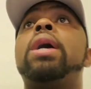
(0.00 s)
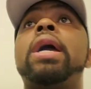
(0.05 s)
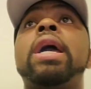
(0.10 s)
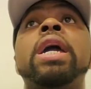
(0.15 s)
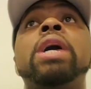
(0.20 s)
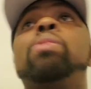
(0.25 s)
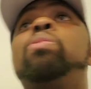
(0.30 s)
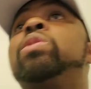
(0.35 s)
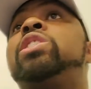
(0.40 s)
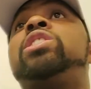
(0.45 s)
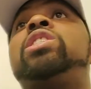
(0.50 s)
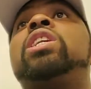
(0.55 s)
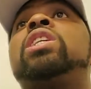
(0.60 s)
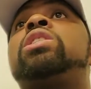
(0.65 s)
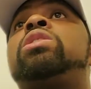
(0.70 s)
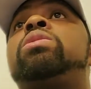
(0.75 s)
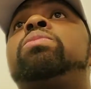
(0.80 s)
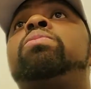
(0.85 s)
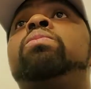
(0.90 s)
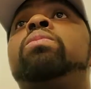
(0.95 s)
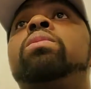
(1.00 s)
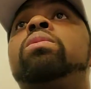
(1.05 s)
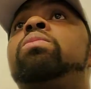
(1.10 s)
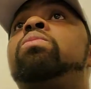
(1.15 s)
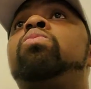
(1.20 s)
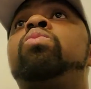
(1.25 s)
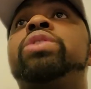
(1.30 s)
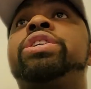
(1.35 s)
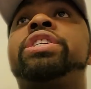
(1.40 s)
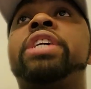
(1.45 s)
It was just
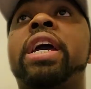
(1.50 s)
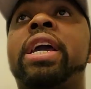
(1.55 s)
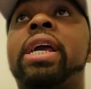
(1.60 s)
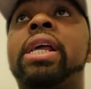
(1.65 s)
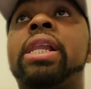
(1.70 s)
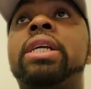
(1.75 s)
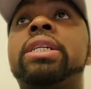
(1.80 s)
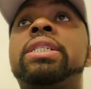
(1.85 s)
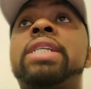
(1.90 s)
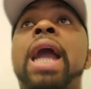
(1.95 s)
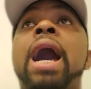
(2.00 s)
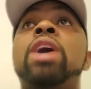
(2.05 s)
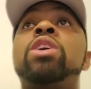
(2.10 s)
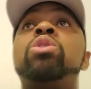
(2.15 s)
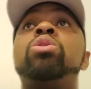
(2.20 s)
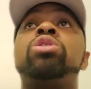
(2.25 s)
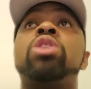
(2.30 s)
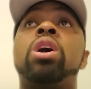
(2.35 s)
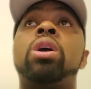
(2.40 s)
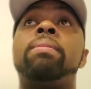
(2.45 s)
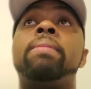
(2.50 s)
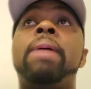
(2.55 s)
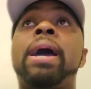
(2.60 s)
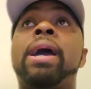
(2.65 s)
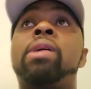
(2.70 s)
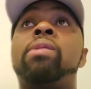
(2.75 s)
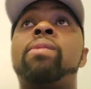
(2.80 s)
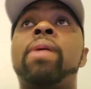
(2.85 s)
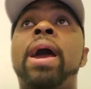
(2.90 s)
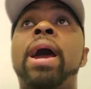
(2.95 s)
ridiculous. Now you turn back
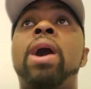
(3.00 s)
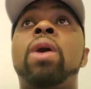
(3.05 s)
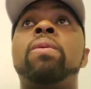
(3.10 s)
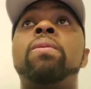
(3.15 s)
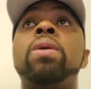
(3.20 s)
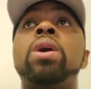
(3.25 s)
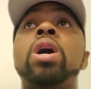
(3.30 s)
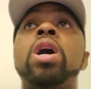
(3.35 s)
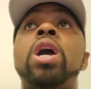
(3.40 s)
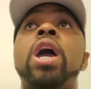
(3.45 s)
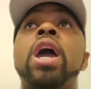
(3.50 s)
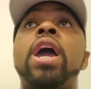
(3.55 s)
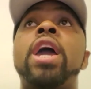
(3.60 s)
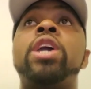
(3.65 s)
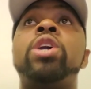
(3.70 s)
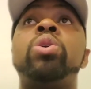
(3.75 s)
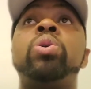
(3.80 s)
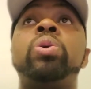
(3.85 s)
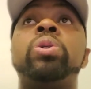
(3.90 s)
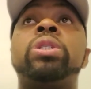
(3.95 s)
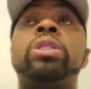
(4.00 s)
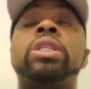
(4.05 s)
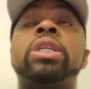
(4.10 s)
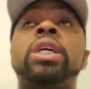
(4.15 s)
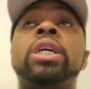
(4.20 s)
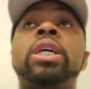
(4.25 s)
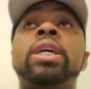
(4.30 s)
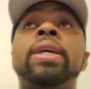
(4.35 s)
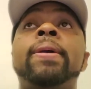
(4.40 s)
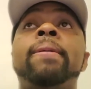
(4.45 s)
around and you
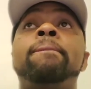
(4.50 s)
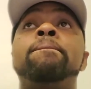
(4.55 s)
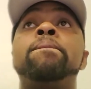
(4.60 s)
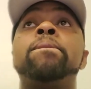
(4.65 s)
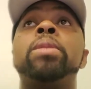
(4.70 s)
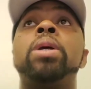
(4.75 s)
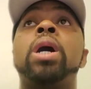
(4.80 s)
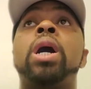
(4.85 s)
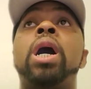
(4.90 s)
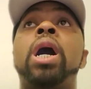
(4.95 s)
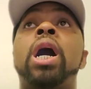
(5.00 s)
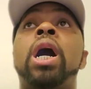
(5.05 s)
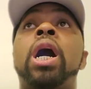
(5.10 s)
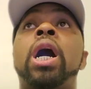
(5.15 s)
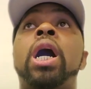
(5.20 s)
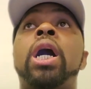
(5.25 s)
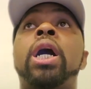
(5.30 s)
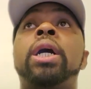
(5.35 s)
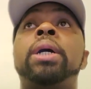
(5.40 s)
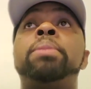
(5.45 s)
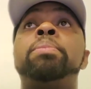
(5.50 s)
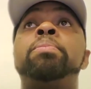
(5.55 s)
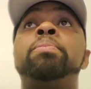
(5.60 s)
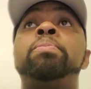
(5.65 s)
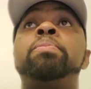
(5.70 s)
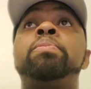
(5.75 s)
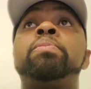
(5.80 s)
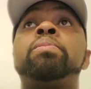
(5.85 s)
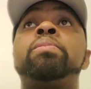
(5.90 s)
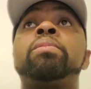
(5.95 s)
see
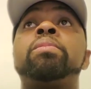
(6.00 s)
um,